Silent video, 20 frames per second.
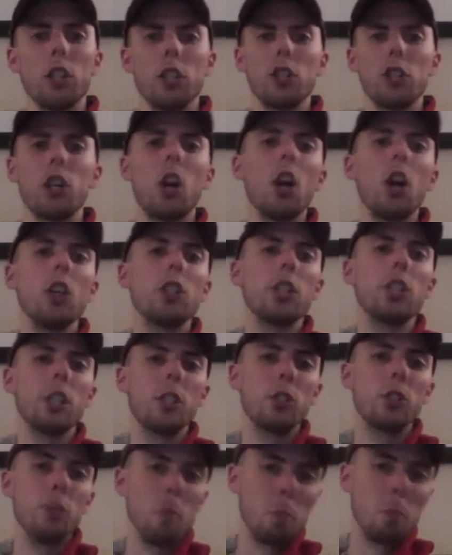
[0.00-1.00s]
A charge
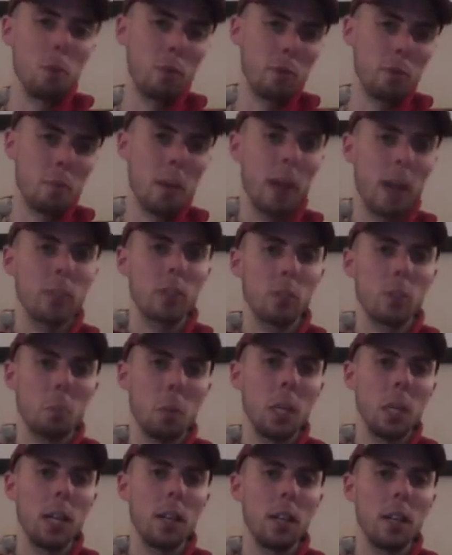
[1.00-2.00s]
is you move your mount's
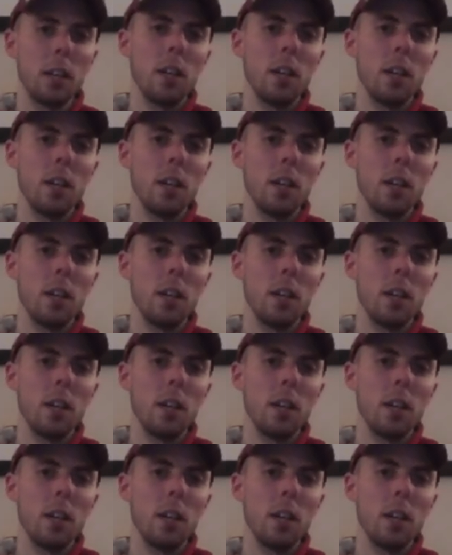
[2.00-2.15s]
speed